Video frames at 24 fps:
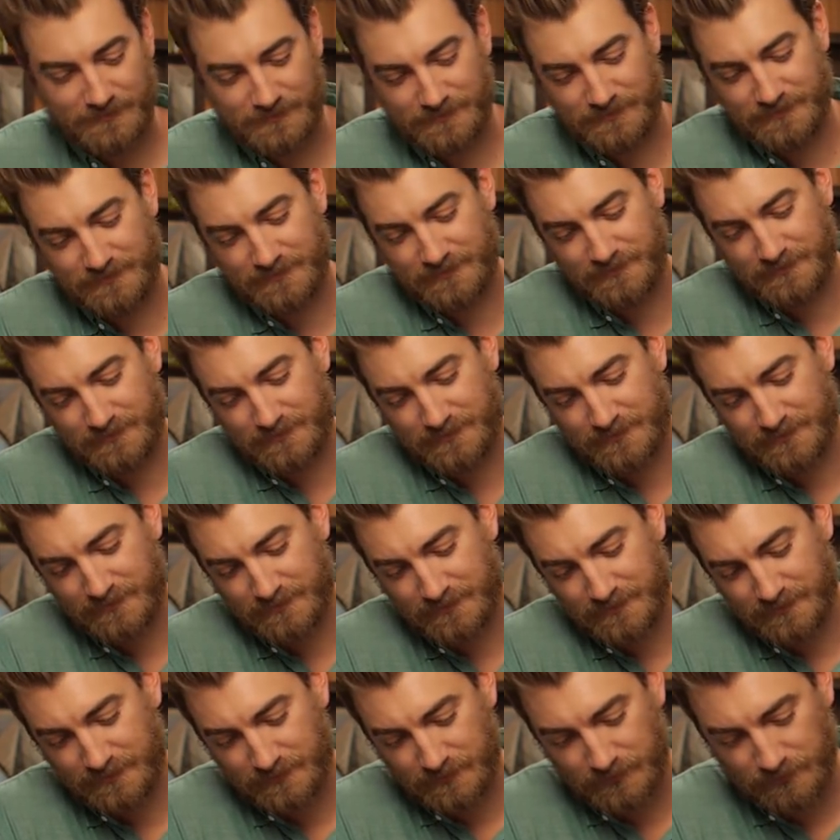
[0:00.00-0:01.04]

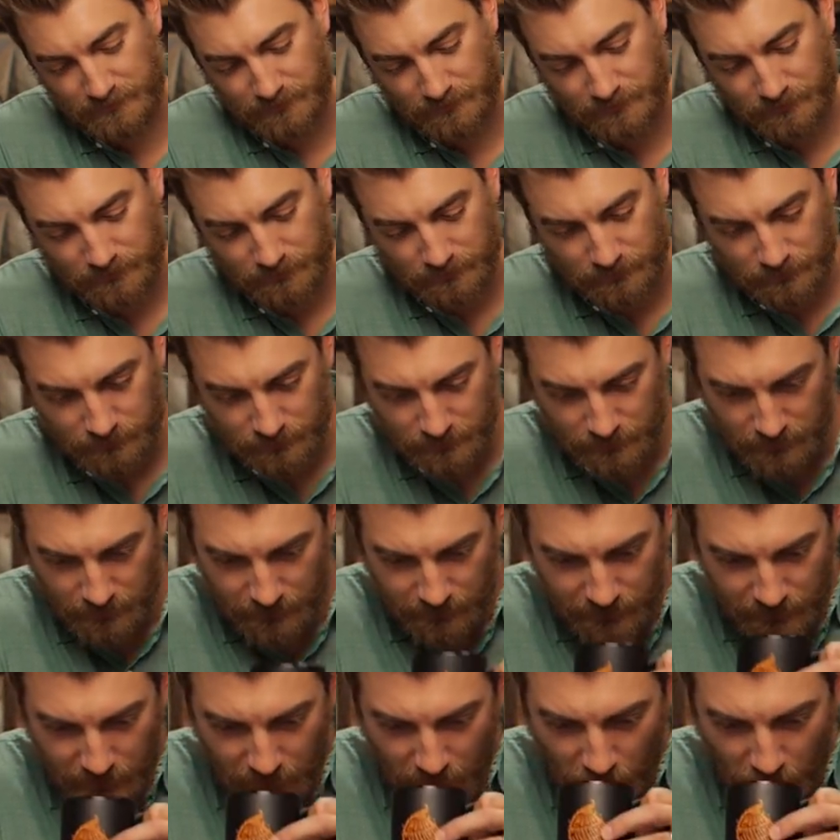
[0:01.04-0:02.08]
(silent)